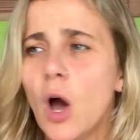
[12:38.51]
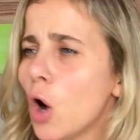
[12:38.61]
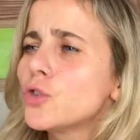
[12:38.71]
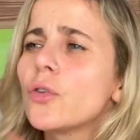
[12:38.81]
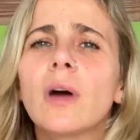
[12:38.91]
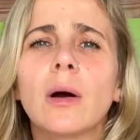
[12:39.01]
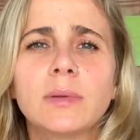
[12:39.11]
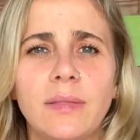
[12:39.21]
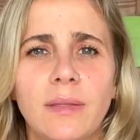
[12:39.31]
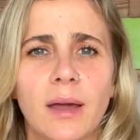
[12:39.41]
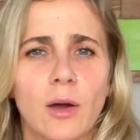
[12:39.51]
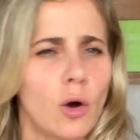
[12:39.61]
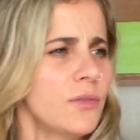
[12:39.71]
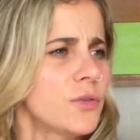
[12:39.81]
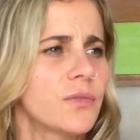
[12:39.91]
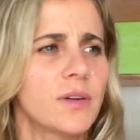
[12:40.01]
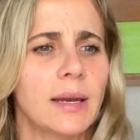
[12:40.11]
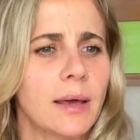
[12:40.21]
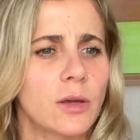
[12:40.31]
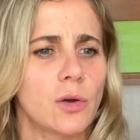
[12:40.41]
or throughout the day or if you feel
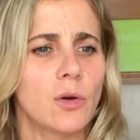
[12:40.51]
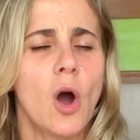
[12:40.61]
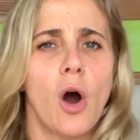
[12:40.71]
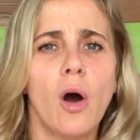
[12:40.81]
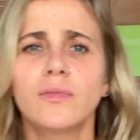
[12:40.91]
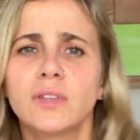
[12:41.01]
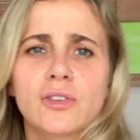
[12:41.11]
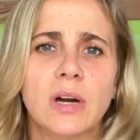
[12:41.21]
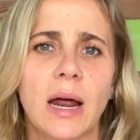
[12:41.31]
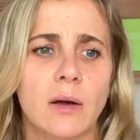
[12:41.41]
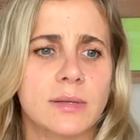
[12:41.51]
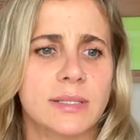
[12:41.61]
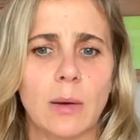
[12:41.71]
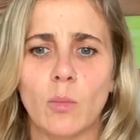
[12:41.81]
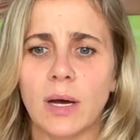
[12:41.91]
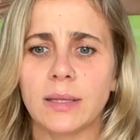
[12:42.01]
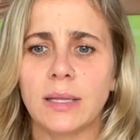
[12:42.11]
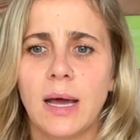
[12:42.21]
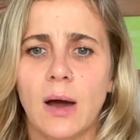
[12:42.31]
like you off the track or someone